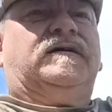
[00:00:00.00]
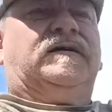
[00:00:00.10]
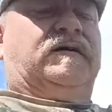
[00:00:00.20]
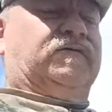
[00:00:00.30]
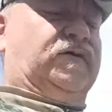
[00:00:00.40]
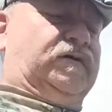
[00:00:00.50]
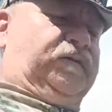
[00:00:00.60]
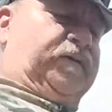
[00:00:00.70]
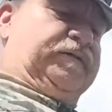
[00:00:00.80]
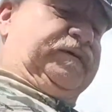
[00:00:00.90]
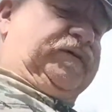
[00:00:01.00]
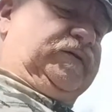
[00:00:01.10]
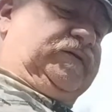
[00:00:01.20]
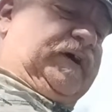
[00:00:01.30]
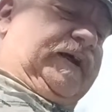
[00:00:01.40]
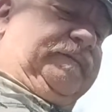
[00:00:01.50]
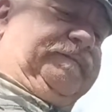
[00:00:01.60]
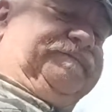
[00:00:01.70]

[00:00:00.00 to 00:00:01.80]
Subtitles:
I was looking for reviews on it.